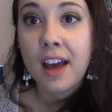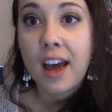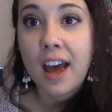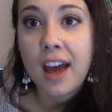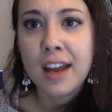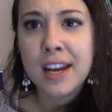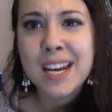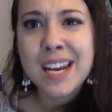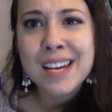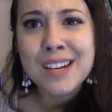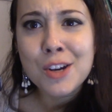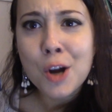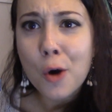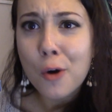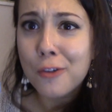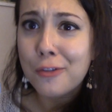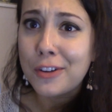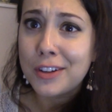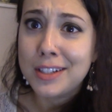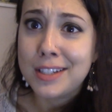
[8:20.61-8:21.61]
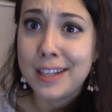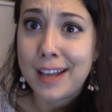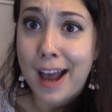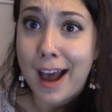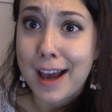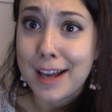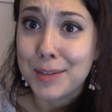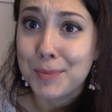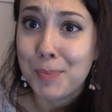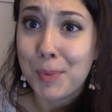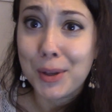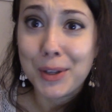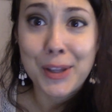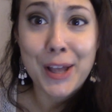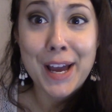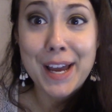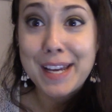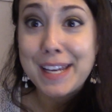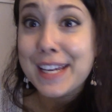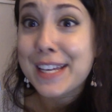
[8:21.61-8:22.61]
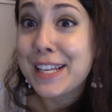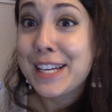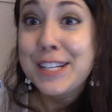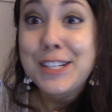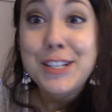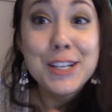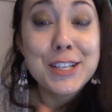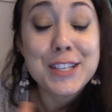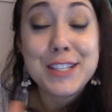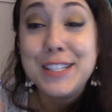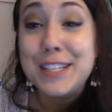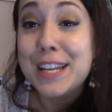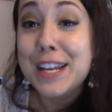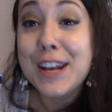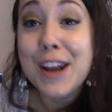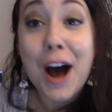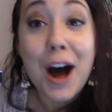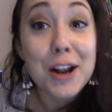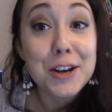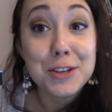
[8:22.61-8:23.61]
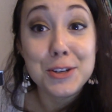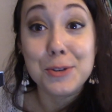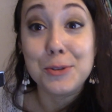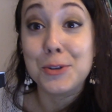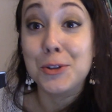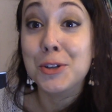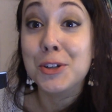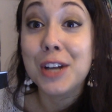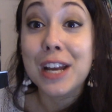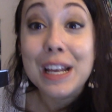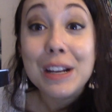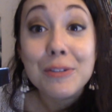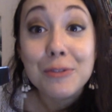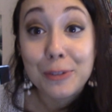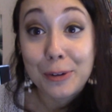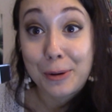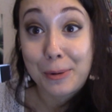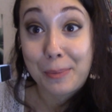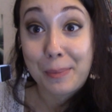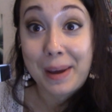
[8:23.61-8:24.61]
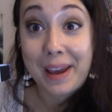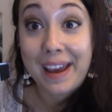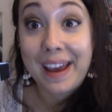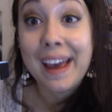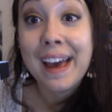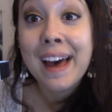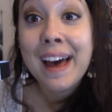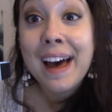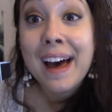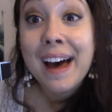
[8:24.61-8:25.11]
And no offense to guys, but like, it just did not do shit for me.